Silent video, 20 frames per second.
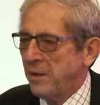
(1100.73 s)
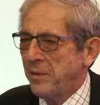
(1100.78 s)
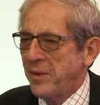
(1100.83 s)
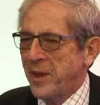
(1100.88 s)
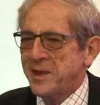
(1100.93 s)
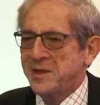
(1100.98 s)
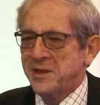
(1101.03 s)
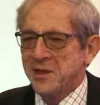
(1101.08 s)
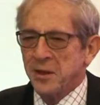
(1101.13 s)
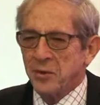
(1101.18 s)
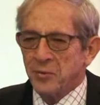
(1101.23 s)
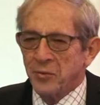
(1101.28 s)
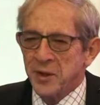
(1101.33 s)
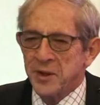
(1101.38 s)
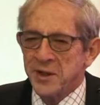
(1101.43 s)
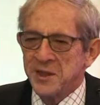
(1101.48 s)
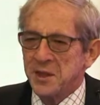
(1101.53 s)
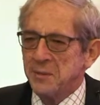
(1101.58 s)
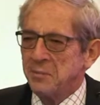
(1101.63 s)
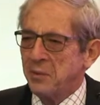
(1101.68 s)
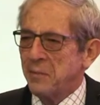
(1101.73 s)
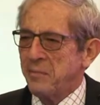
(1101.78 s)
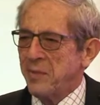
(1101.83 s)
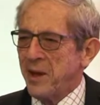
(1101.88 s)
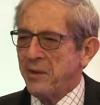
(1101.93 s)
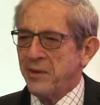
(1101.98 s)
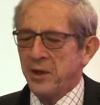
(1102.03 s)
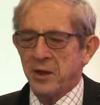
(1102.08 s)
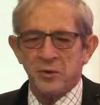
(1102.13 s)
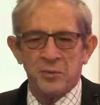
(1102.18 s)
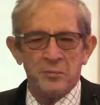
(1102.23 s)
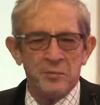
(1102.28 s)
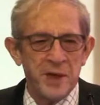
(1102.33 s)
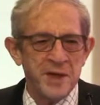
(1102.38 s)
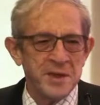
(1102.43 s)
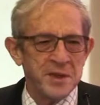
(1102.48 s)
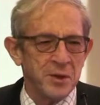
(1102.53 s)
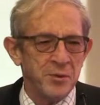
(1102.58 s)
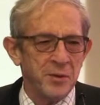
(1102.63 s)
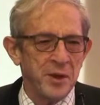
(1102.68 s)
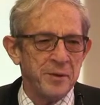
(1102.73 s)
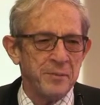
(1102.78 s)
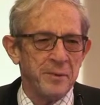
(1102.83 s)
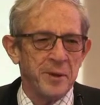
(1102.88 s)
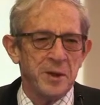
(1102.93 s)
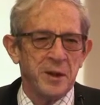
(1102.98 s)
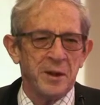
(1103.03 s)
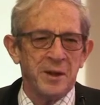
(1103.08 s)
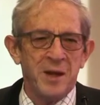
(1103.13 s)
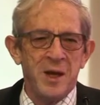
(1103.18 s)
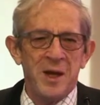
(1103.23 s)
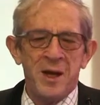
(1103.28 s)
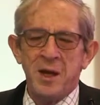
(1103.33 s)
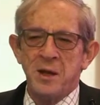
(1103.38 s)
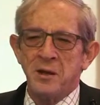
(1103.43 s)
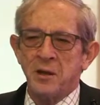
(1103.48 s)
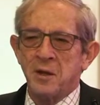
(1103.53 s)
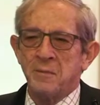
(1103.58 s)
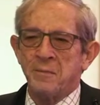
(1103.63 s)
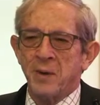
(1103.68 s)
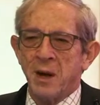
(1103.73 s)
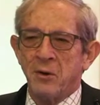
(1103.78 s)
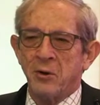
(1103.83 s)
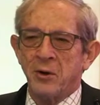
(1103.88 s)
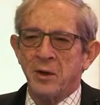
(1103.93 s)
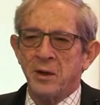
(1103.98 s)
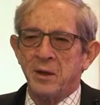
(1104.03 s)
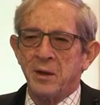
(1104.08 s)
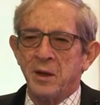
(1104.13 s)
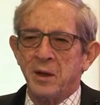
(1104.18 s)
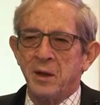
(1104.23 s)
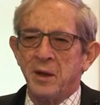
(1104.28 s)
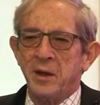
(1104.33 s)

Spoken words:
That's the simple basic arithmetic. Indian power